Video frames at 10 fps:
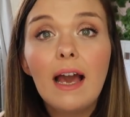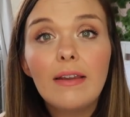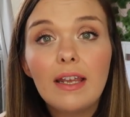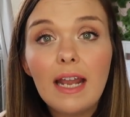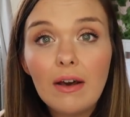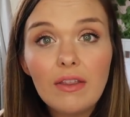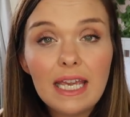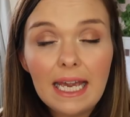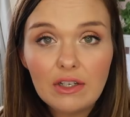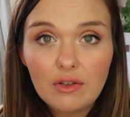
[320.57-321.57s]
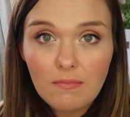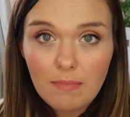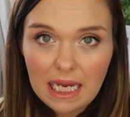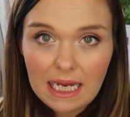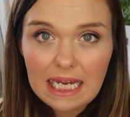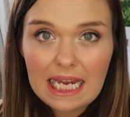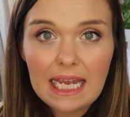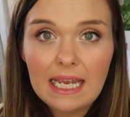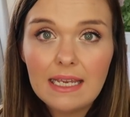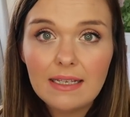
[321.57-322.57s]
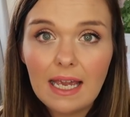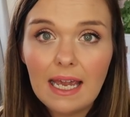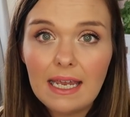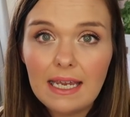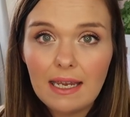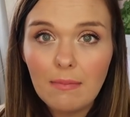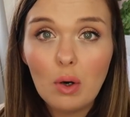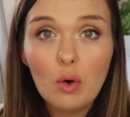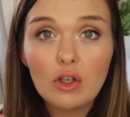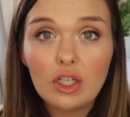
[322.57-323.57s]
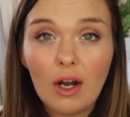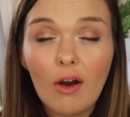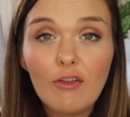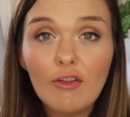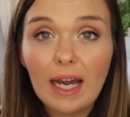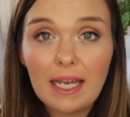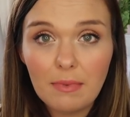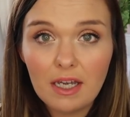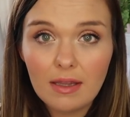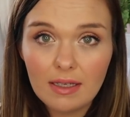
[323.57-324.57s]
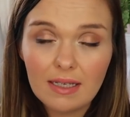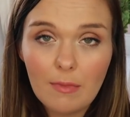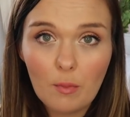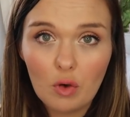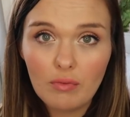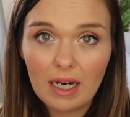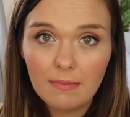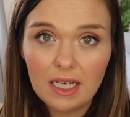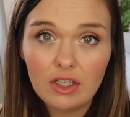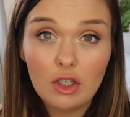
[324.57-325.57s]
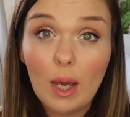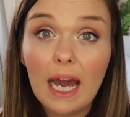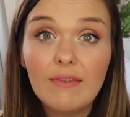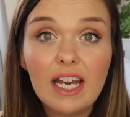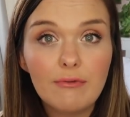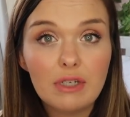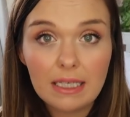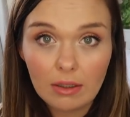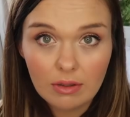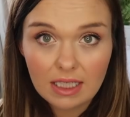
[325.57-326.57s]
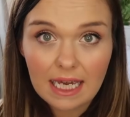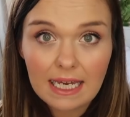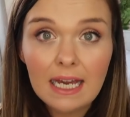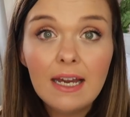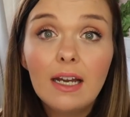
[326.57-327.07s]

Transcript: And then Healthy Extra B is a portion of fibre that Slimming World recommends you have every single day.